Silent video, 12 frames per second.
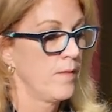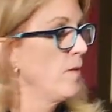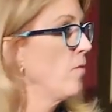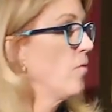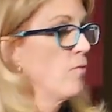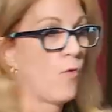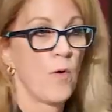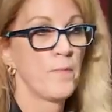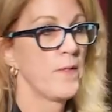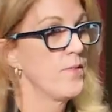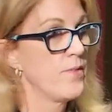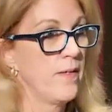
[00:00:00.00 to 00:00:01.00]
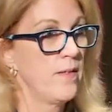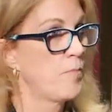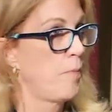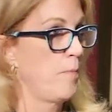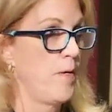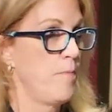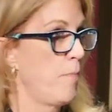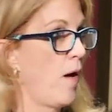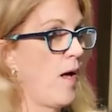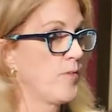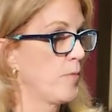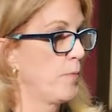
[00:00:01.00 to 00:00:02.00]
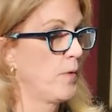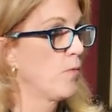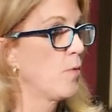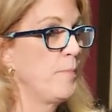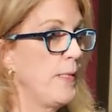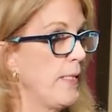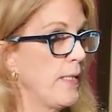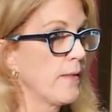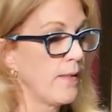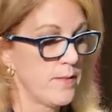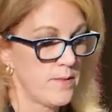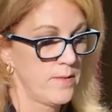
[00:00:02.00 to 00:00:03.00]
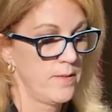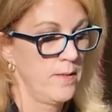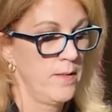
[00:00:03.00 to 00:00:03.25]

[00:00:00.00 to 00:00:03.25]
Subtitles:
Informed consent is impossible or meaningless.